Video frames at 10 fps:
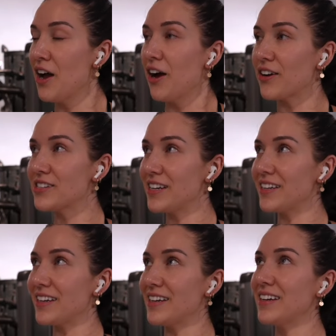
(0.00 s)
are
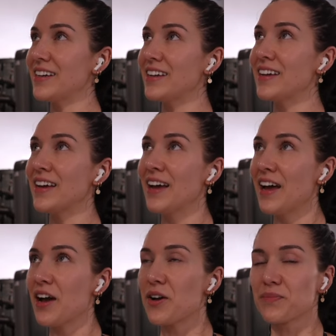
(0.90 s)
taken.
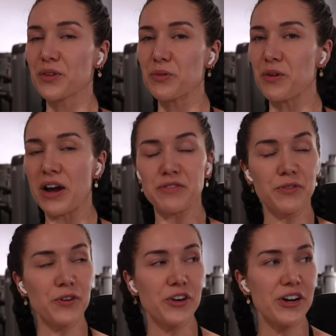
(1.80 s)
We'll have
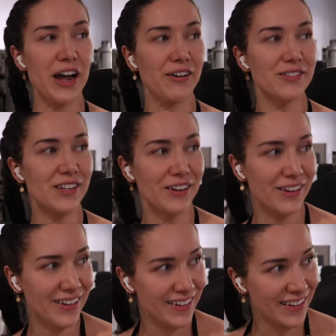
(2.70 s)
to figure it out. So
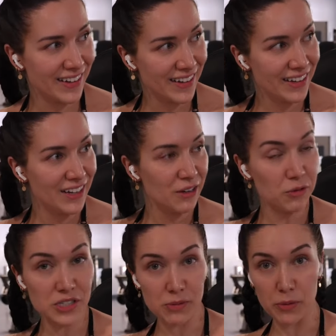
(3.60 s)

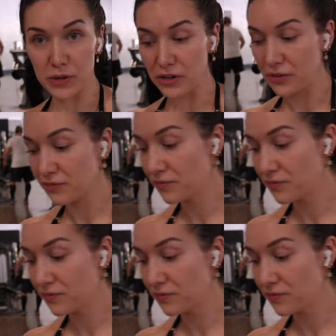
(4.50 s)
we'll see what we do.